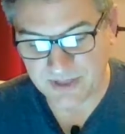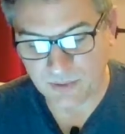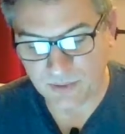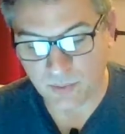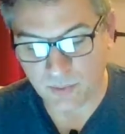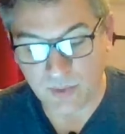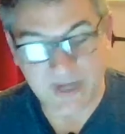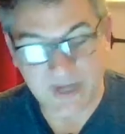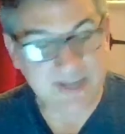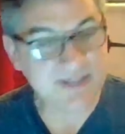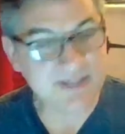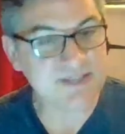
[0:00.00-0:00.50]

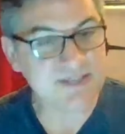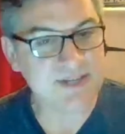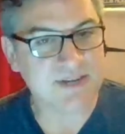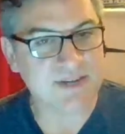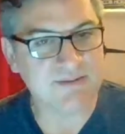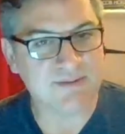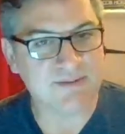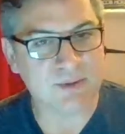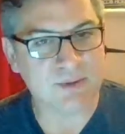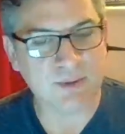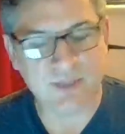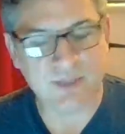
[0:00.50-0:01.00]
Wings
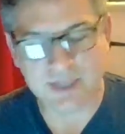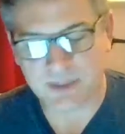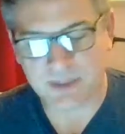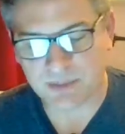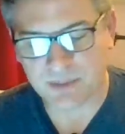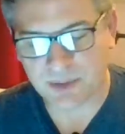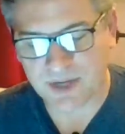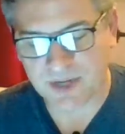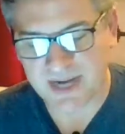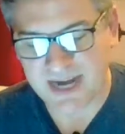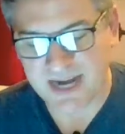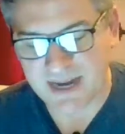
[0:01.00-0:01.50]
unfolding,
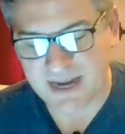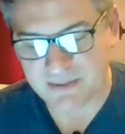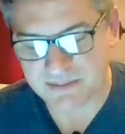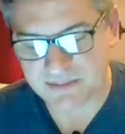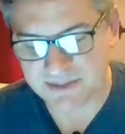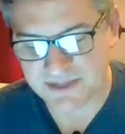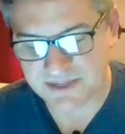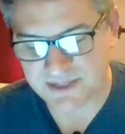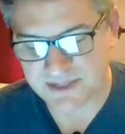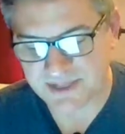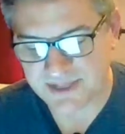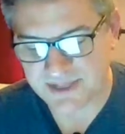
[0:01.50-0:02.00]

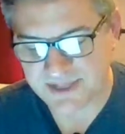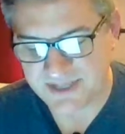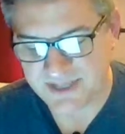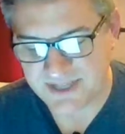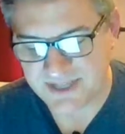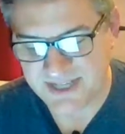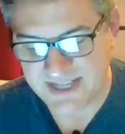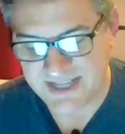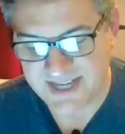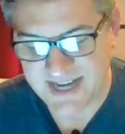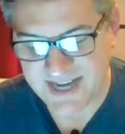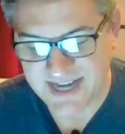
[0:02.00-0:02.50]
perhaps?
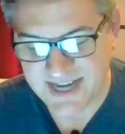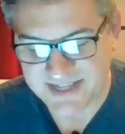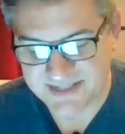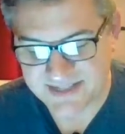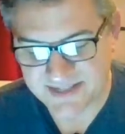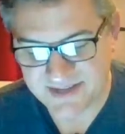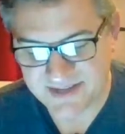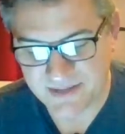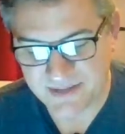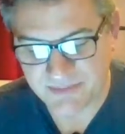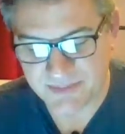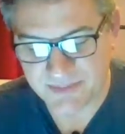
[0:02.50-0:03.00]
He
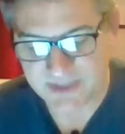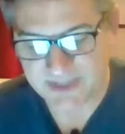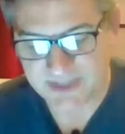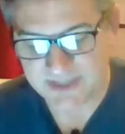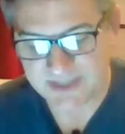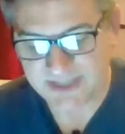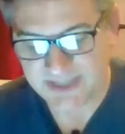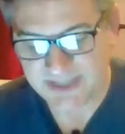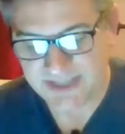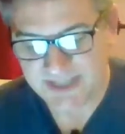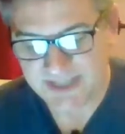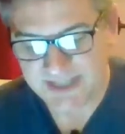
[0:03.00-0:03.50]
asked them.
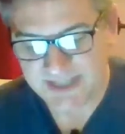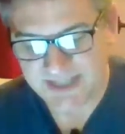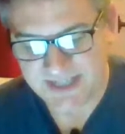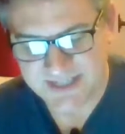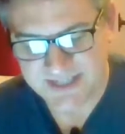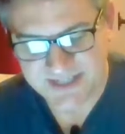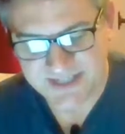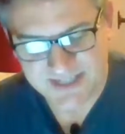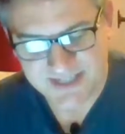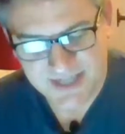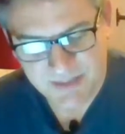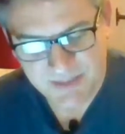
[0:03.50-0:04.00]

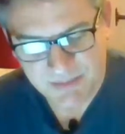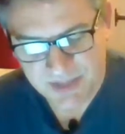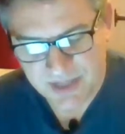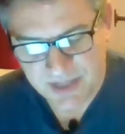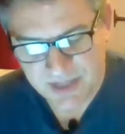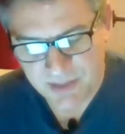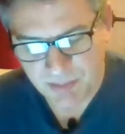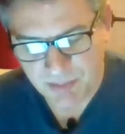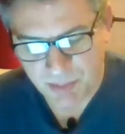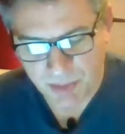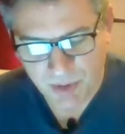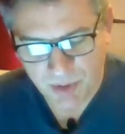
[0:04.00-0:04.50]
It seemed
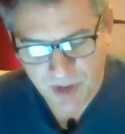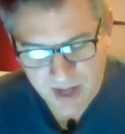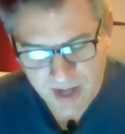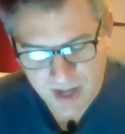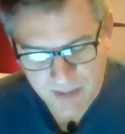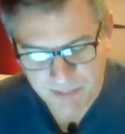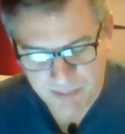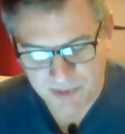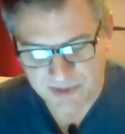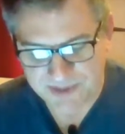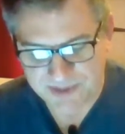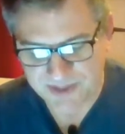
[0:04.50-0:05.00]

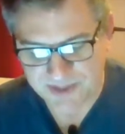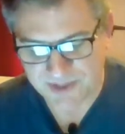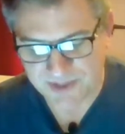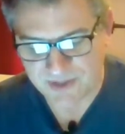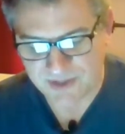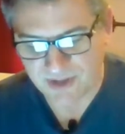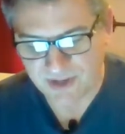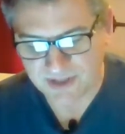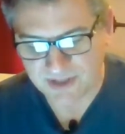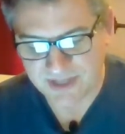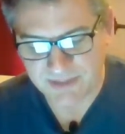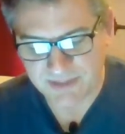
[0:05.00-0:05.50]
improper to
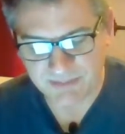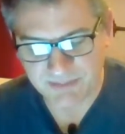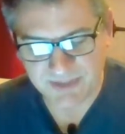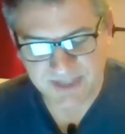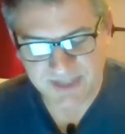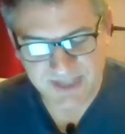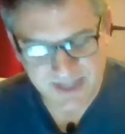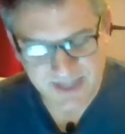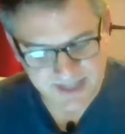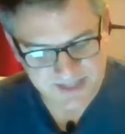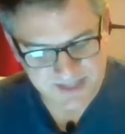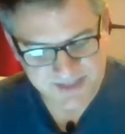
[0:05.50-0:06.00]
call him
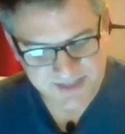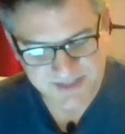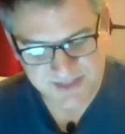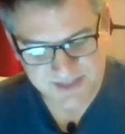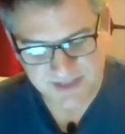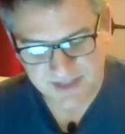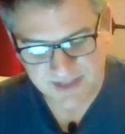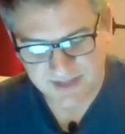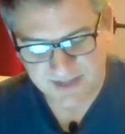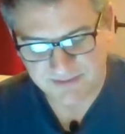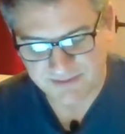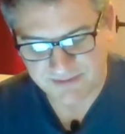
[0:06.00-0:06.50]

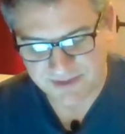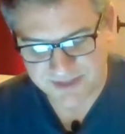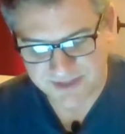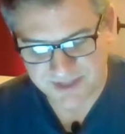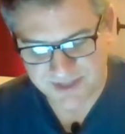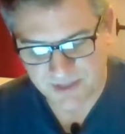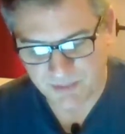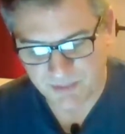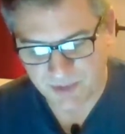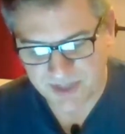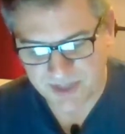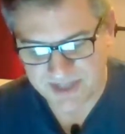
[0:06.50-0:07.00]
Gus for
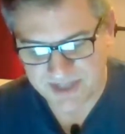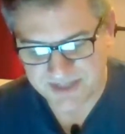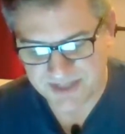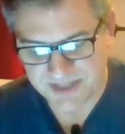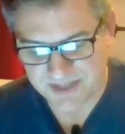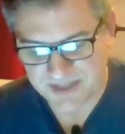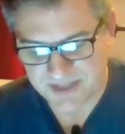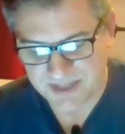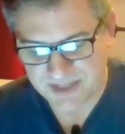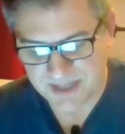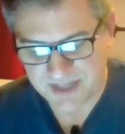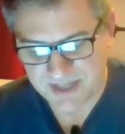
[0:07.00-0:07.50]
some
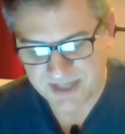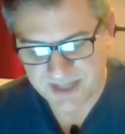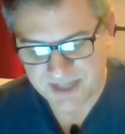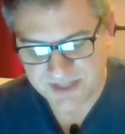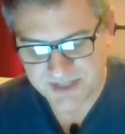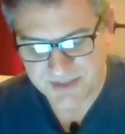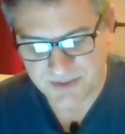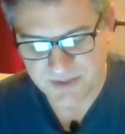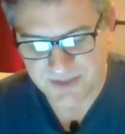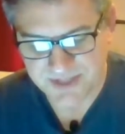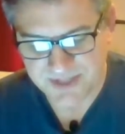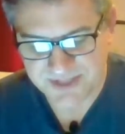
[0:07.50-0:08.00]
reason,
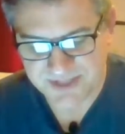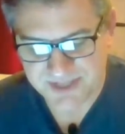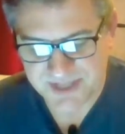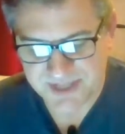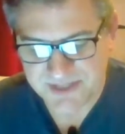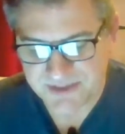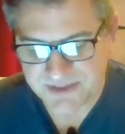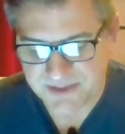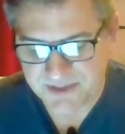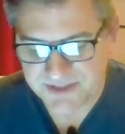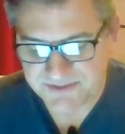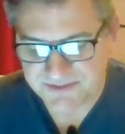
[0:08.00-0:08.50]
so the
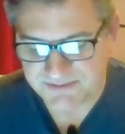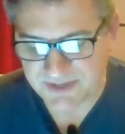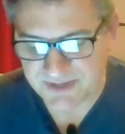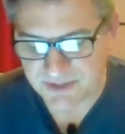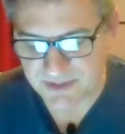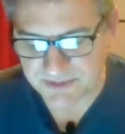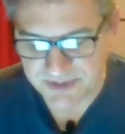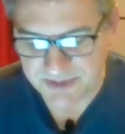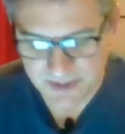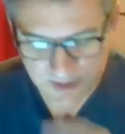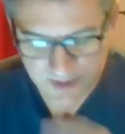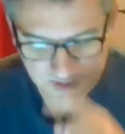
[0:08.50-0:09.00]
sisters
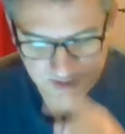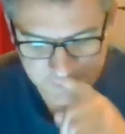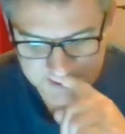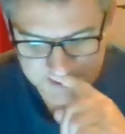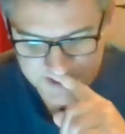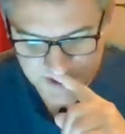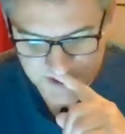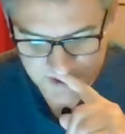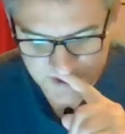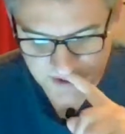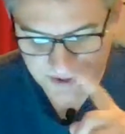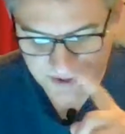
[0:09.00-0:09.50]
felt their
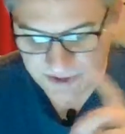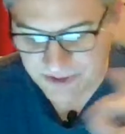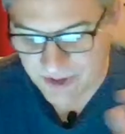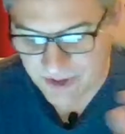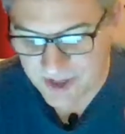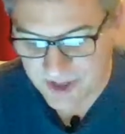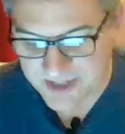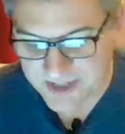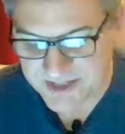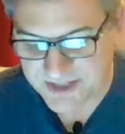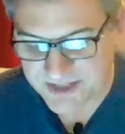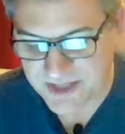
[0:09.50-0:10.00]
internal
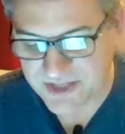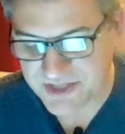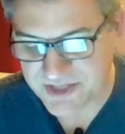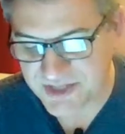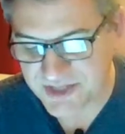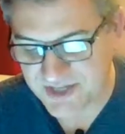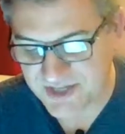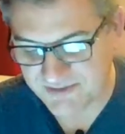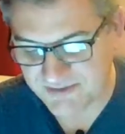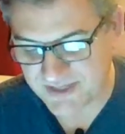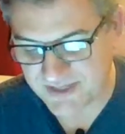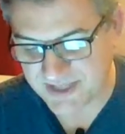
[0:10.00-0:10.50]
thoughts
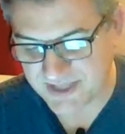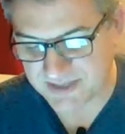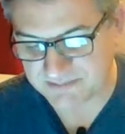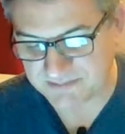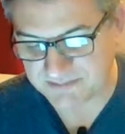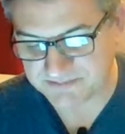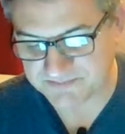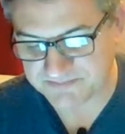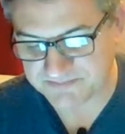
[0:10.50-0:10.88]
shifting.